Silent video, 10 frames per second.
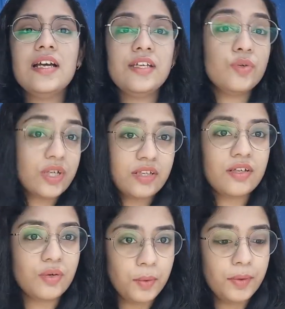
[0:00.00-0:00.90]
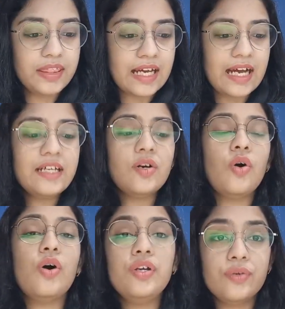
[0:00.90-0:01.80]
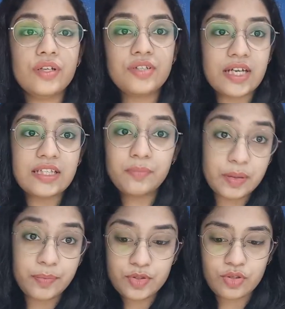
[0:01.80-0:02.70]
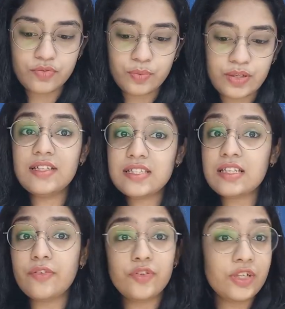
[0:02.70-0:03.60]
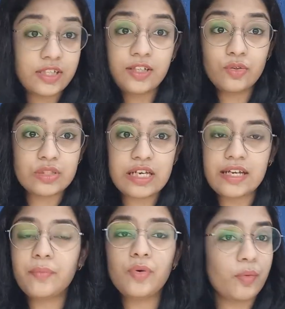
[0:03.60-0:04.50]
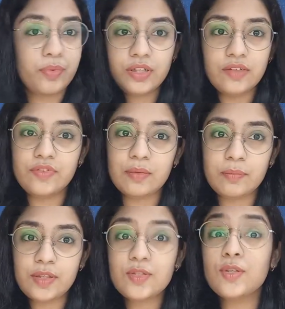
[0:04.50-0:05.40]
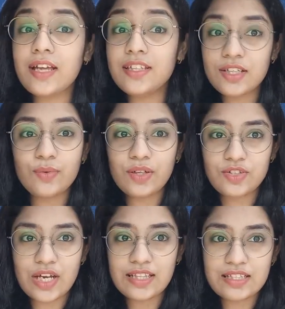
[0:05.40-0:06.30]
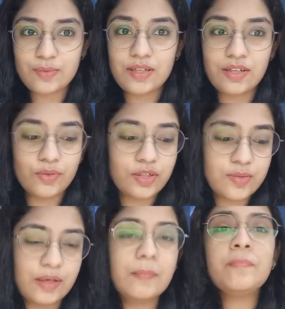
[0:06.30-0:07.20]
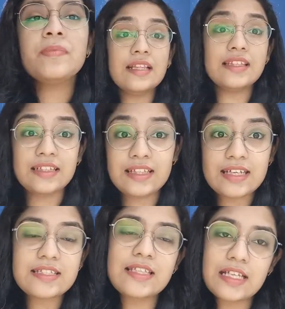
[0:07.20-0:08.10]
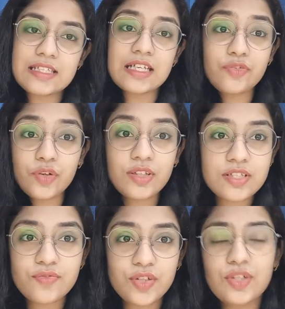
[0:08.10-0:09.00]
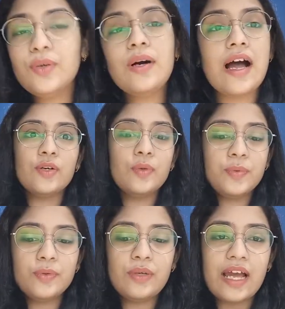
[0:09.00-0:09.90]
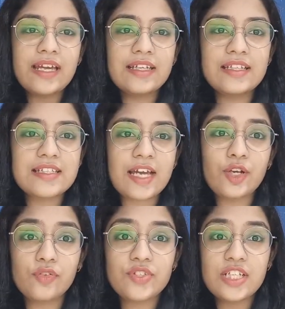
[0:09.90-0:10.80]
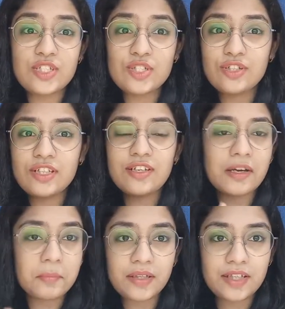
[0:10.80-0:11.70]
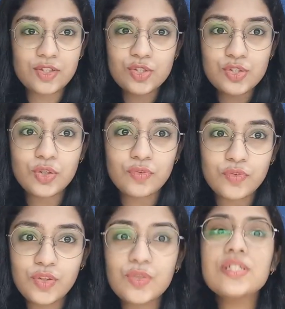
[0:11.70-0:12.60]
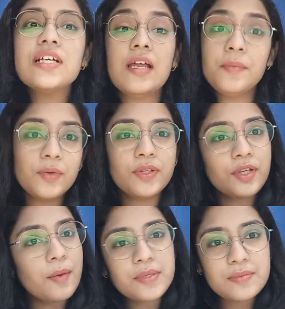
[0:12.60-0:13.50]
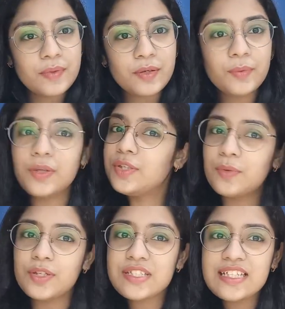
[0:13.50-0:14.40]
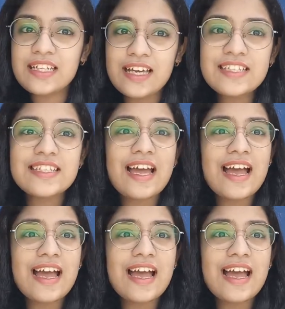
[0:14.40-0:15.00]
you can go with that, or you can try the Papersoft one. This definitely looks like a proper gifting pen, so I think you can try this one out as well. And yes, that's it for this video. I hope you like these kind of stationery recommendation sort of videos. Let me know in the comments below what you want to see next,